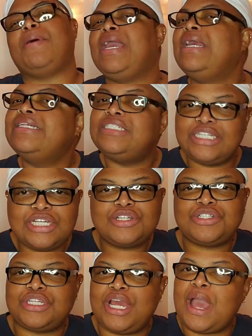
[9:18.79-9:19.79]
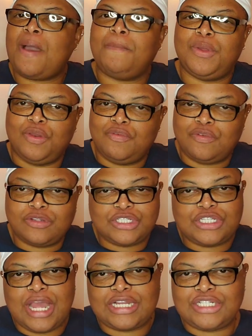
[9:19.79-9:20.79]
but he still say I'm beautiful
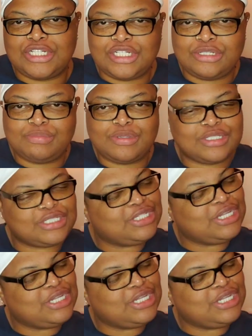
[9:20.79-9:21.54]
snatching his boots.